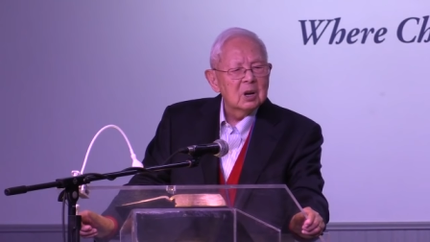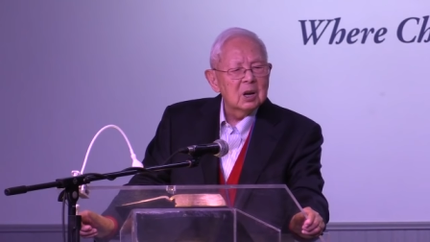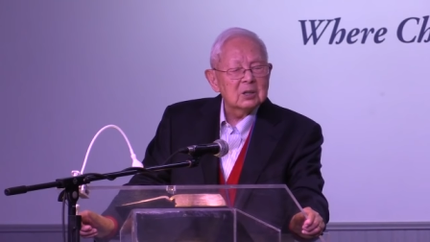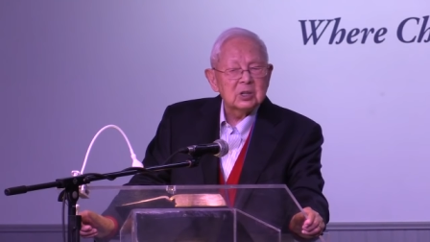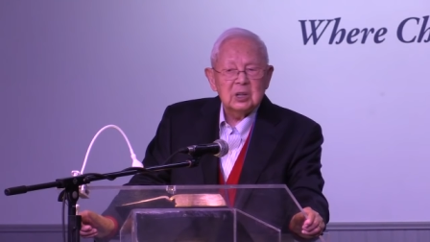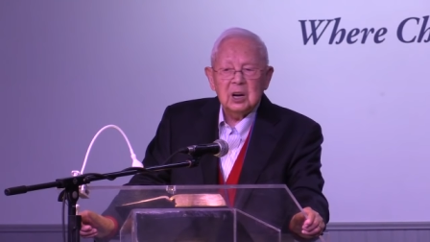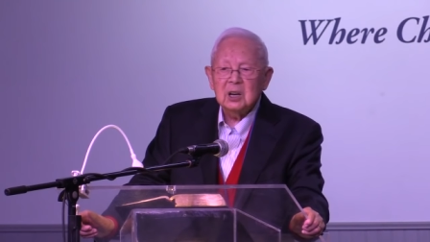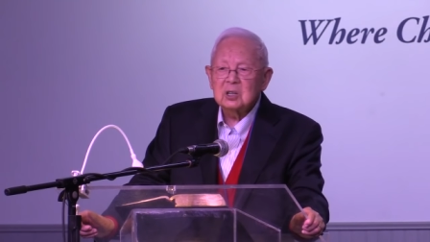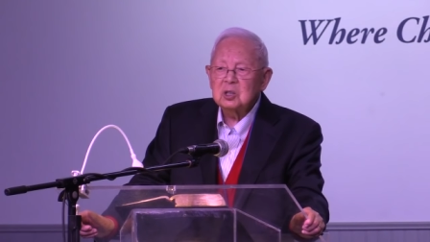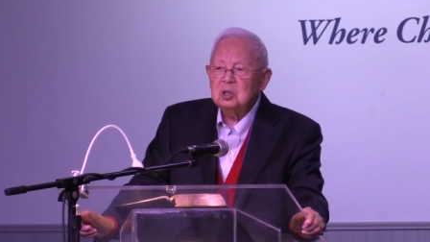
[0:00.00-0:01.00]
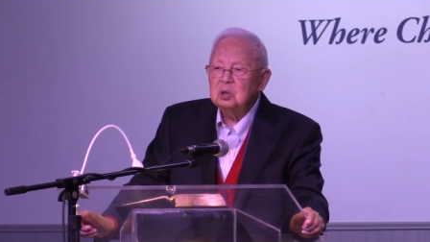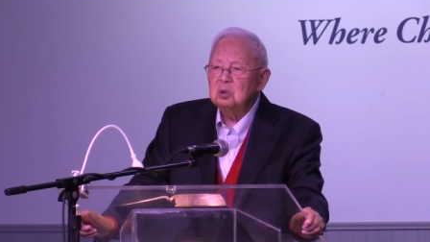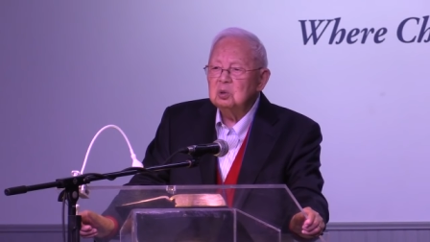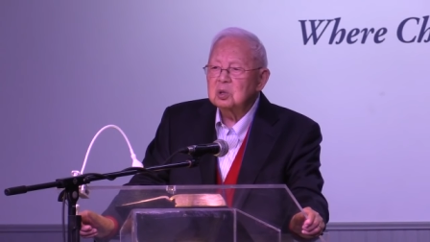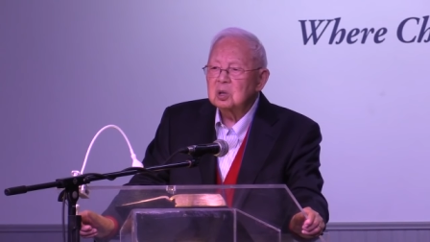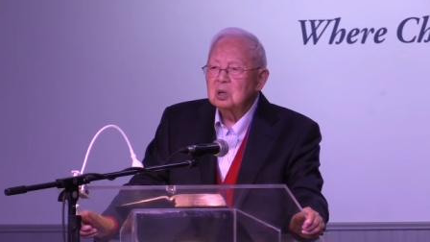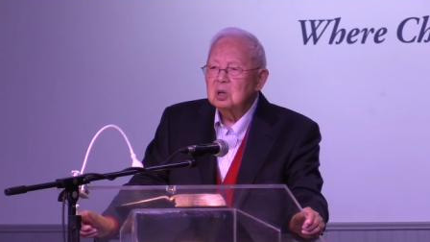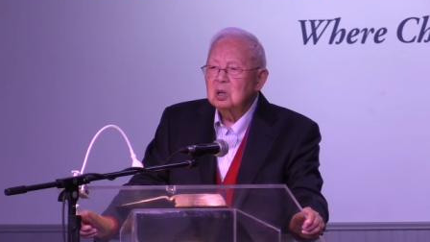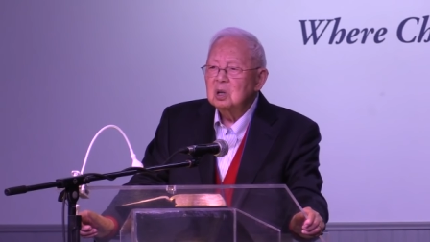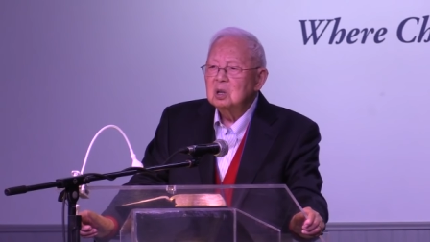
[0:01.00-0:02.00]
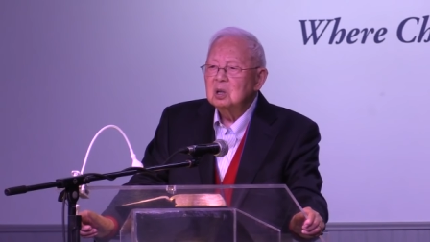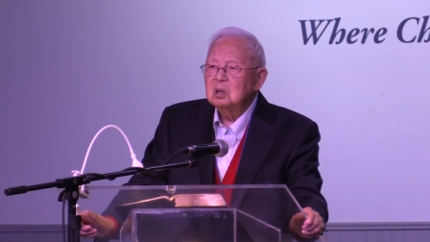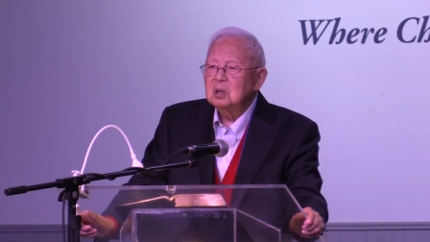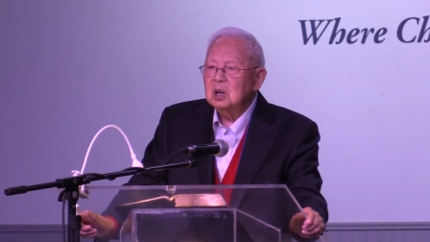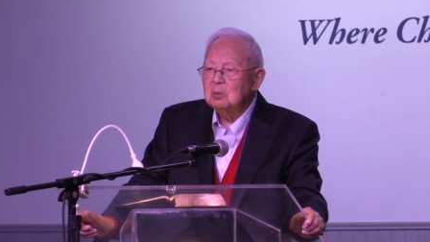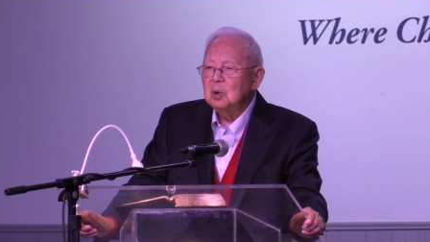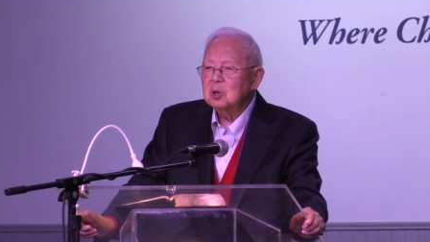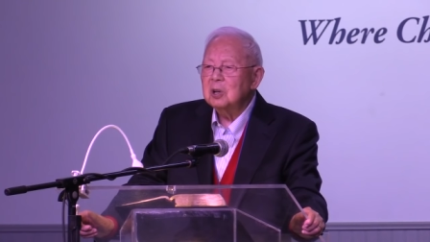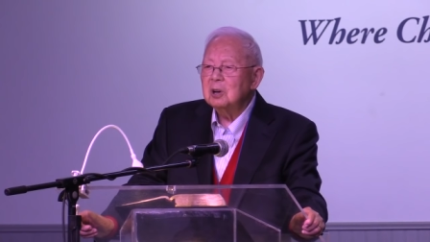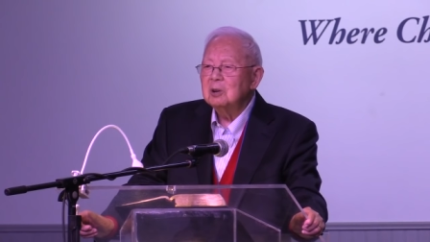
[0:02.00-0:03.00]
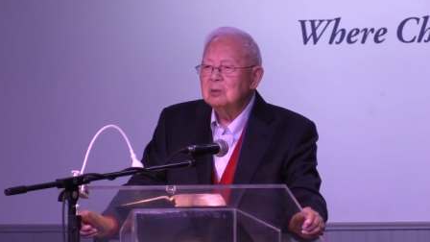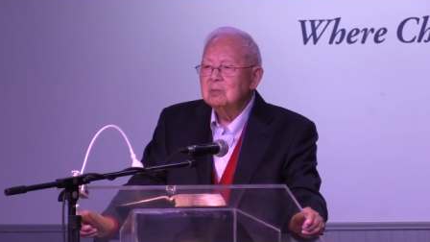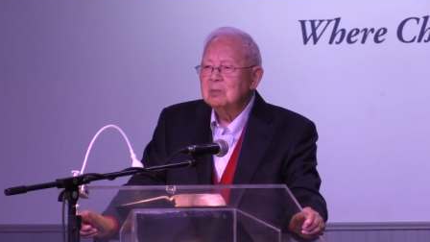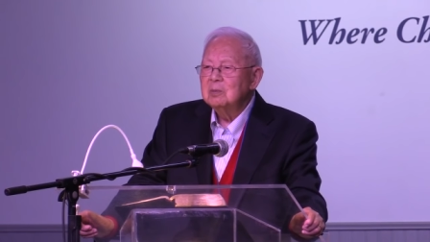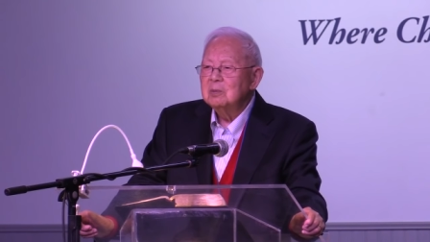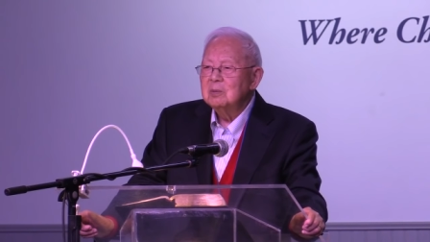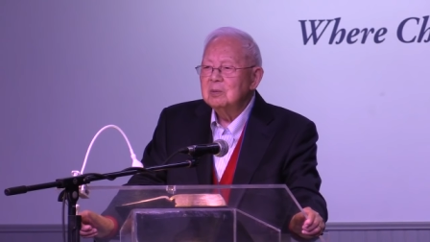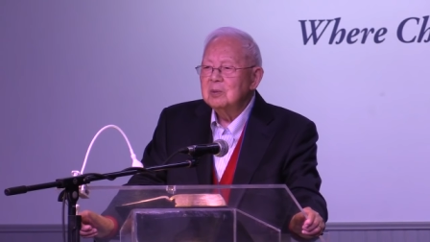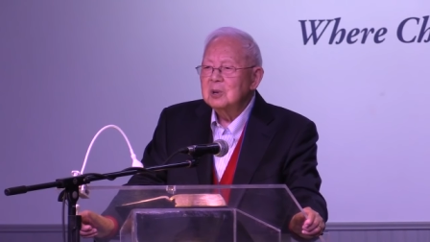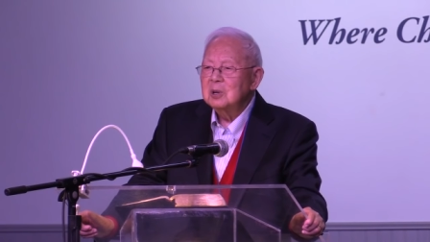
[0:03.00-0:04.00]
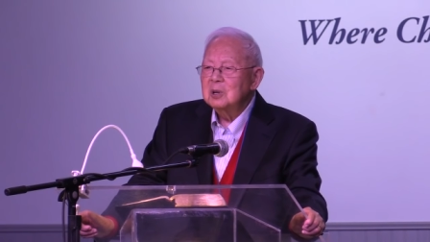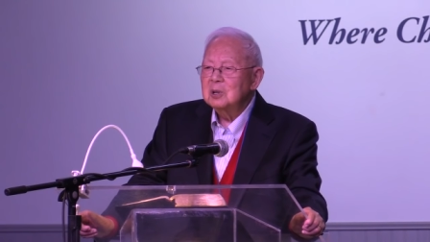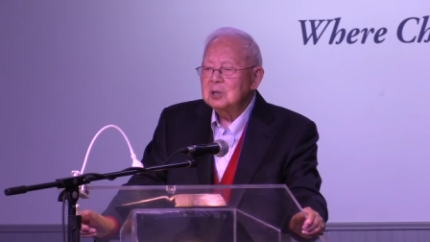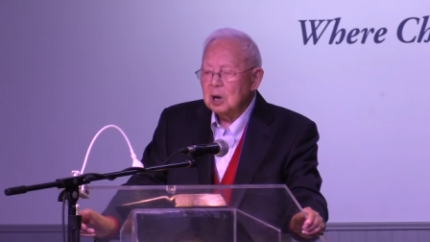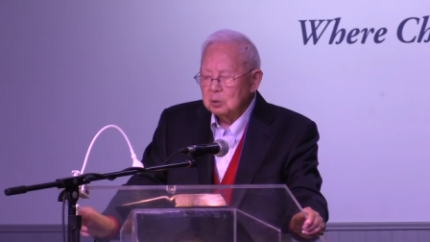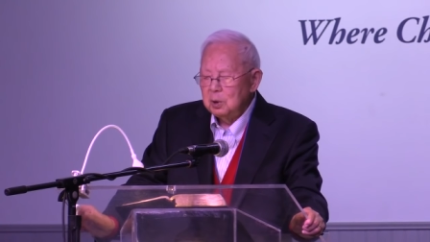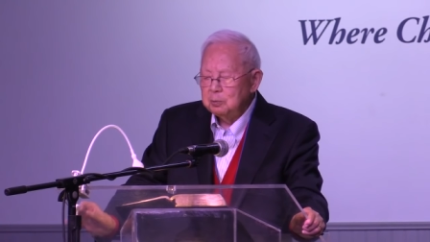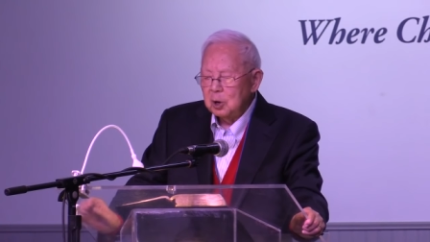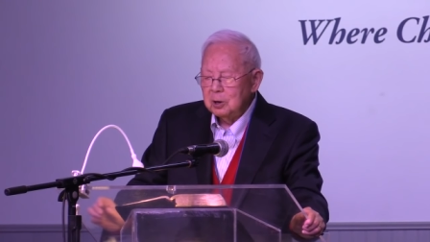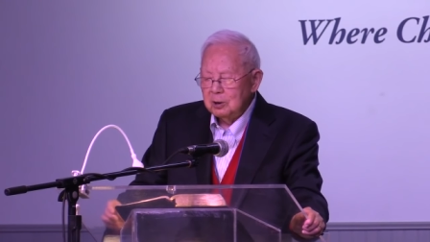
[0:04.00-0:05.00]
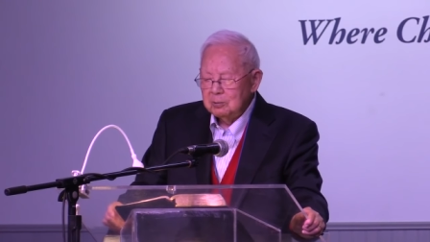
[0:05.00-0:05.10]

as He has used Timothy. Shall we pray?